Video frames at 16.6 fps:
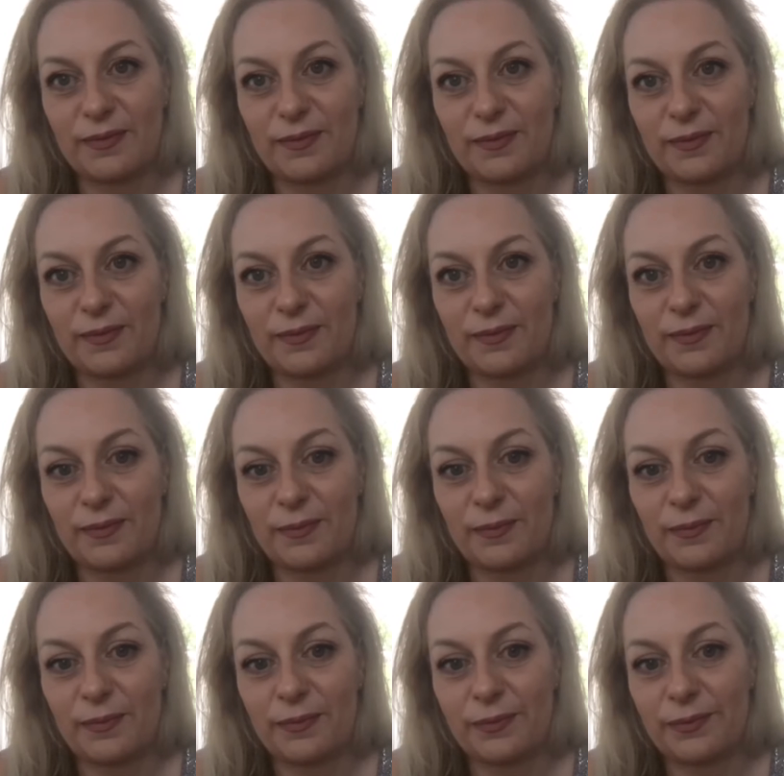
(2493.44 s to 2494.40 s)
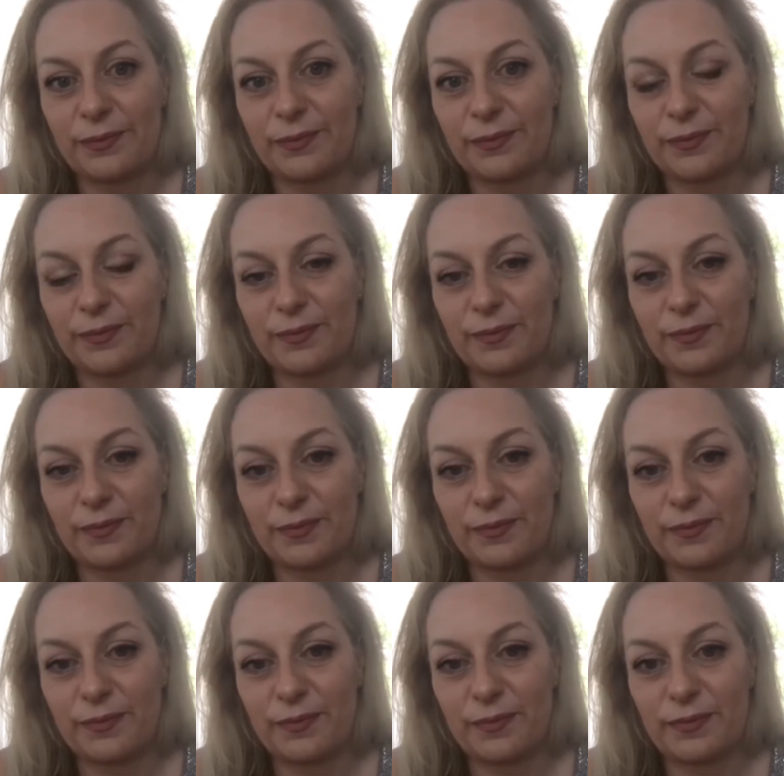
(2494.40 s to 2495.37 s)

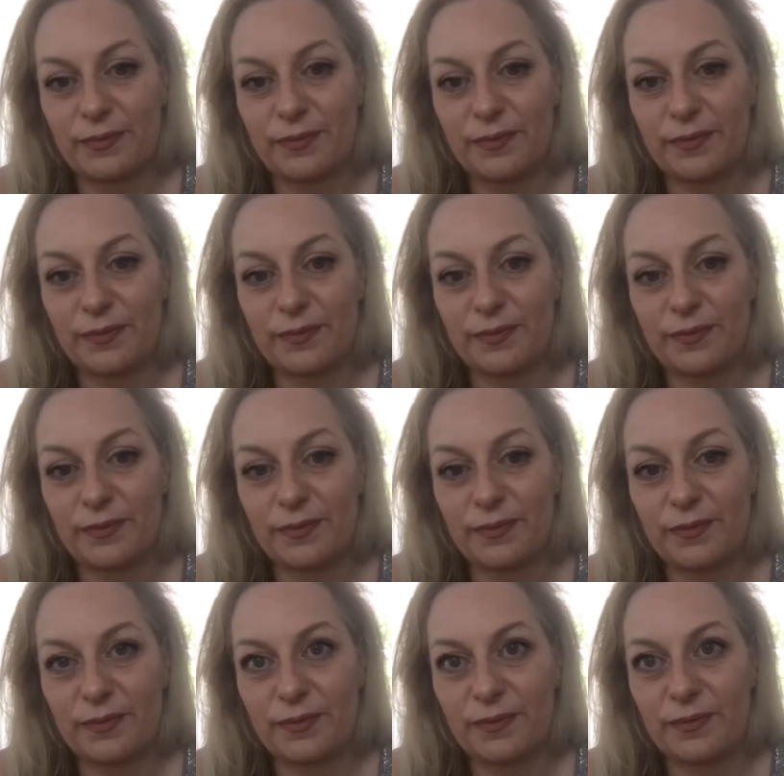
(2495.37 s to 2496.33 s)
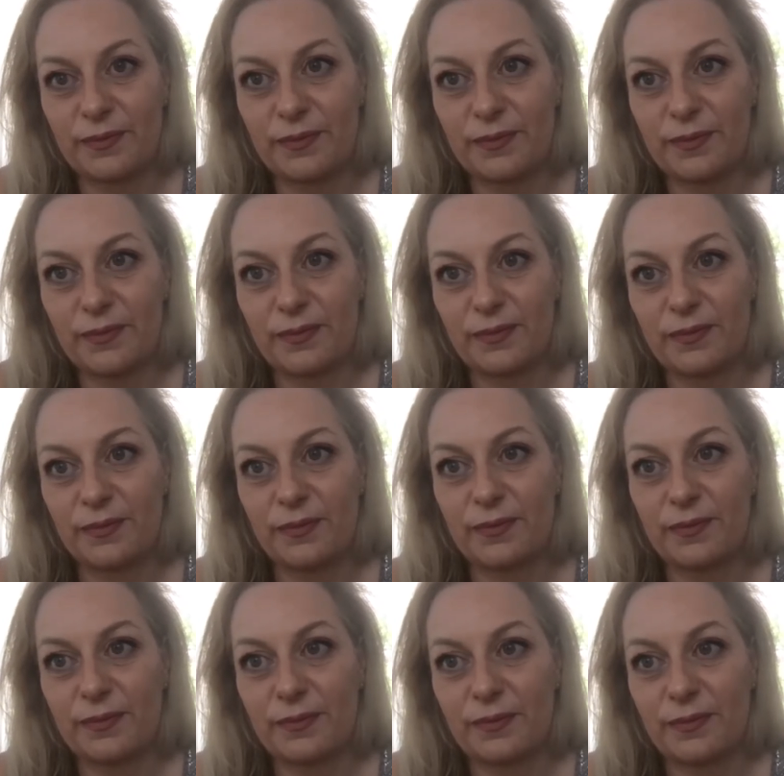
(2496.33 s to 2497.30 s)

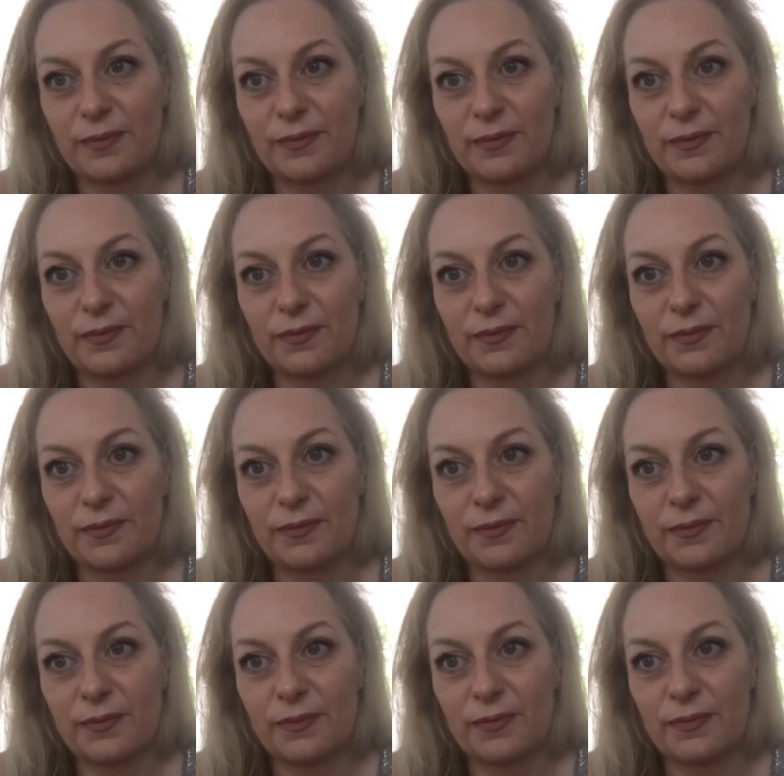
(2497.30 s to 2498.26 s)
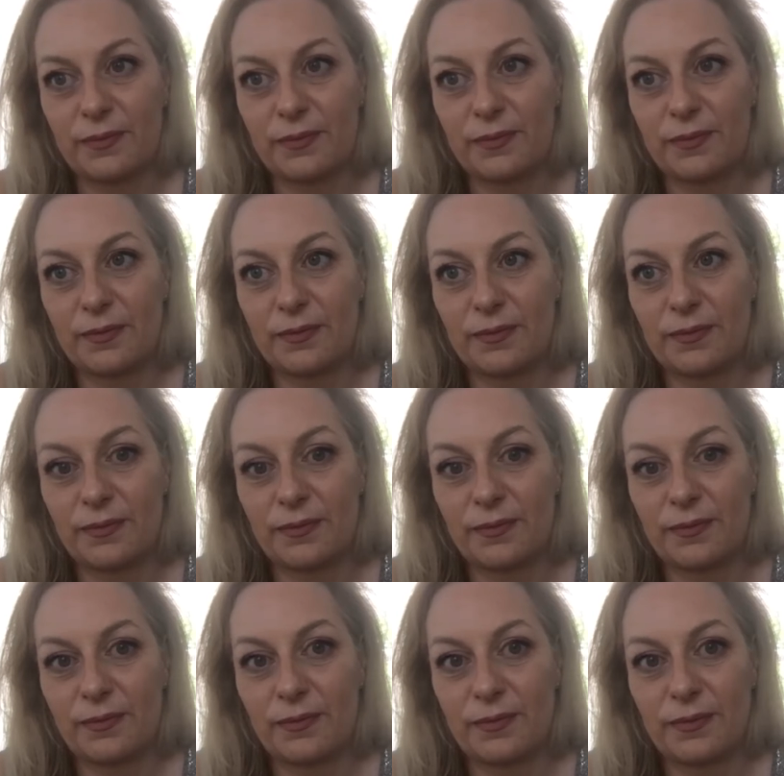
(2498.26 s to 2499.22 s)

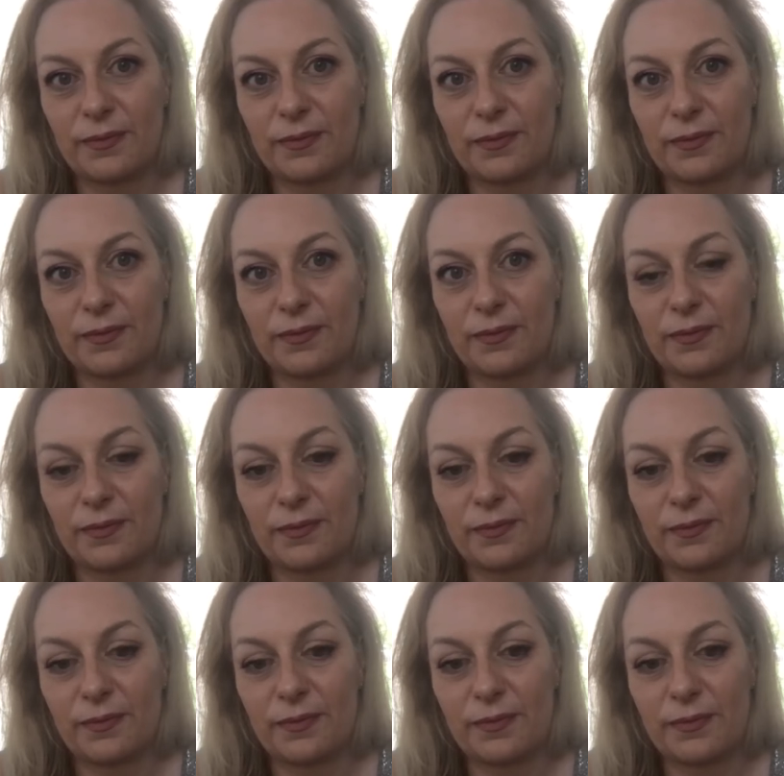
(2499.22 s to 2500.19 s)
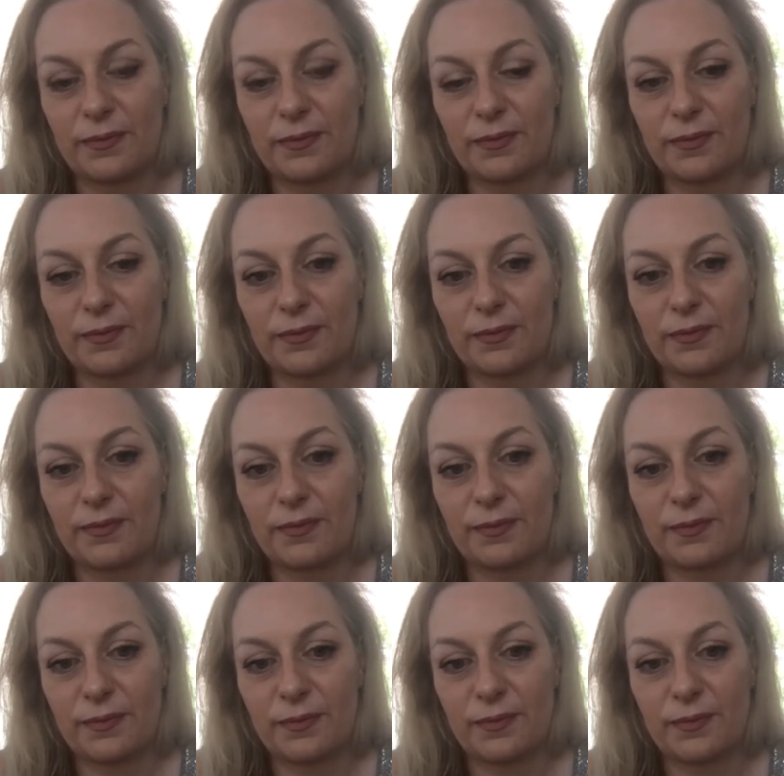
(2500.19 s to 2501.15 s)
[no speech]